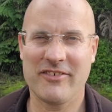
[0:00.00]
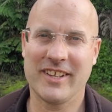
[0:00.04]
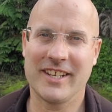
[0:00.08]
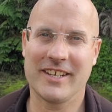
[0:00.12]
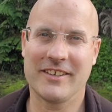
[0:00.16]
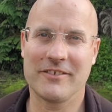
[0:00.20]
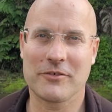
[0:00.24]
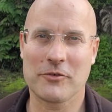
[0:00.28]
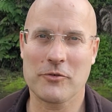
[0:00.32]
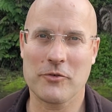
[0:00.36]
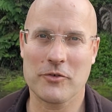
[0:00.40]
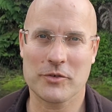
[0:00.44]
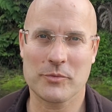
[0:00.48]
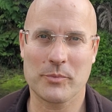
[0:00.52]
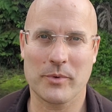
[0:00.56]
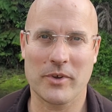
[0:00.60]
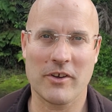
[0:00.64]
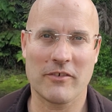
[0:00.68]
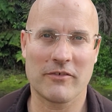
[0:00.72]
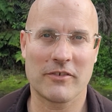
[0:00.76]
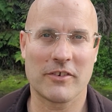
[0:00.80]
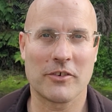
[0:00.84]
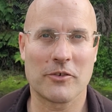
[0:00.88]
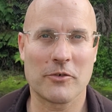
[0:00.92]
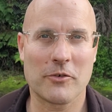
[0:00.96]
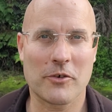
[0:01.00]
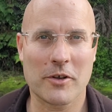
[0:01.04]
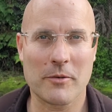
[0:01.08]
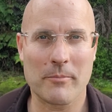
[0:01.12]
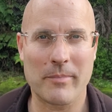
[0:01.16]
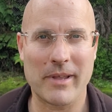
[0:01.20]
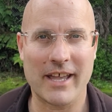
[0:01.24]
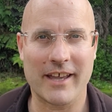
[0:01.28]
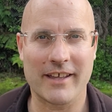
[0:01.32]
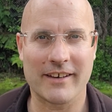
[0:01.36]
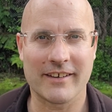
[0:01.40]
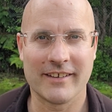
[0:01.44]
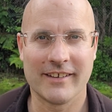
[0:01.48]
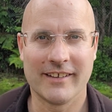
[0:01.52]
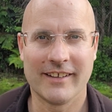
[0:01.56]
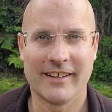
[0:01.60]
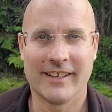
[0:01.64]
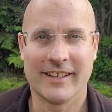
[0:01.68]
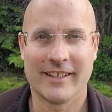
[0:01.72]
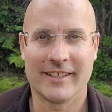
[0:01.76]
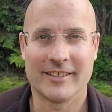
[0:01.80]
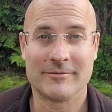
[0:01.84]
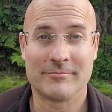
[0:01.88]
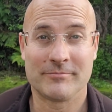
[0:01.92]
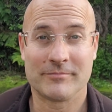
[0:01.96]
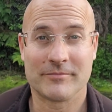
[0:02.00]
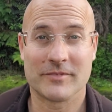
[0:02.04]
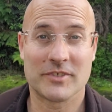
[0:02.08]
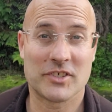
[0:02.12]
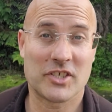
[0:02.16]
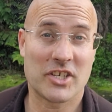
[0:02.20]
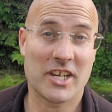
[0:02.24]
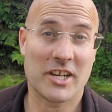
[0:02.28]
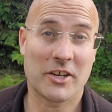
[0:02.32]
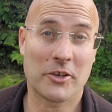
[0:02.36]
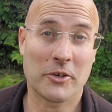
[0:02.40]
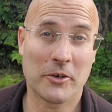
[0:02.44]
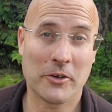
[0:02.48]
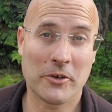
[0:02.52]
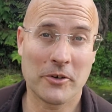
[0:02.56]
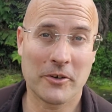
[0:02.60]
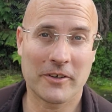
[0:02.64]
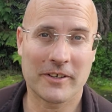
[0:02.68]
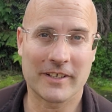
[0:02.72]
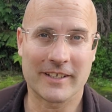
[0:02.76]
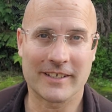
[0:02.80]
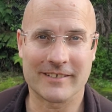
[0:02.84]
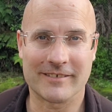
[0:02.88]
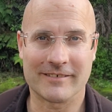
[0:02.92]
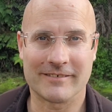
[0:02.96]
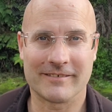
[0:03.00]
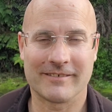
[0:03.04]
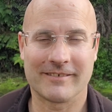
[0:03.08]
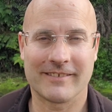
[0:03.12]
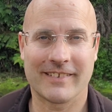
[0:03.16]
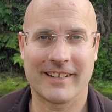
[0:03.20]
And of course we often talk about Qigong and